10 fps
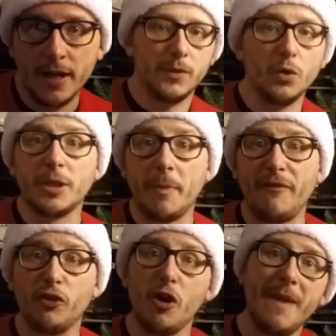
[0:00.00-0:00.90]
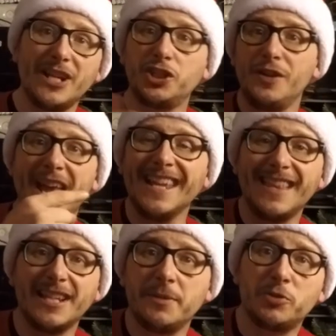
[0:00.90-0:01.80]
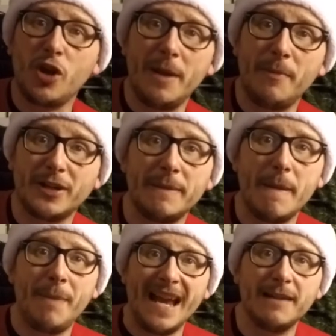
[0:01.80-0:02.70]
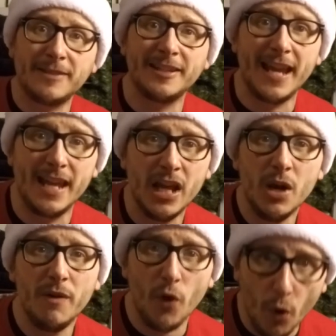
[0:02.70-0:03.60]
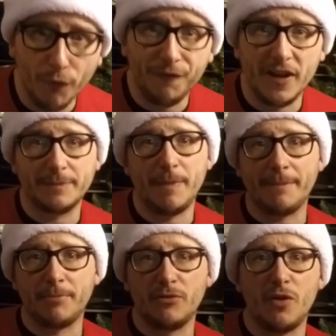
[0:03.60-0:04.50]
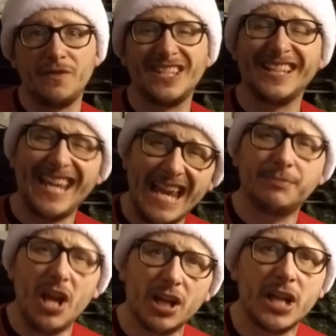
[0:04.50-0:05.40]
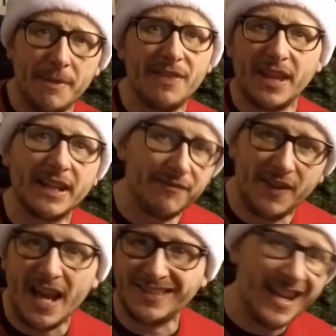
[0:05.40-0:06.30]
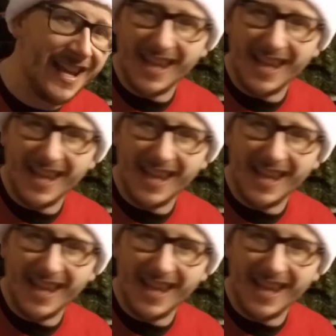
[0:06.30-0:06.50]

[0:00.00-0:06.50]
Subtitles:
Also, before I go, make sure you hit that subscribe button. Keep your bang up to date with all things Blackburn Rovers. The games are coming thick and fast.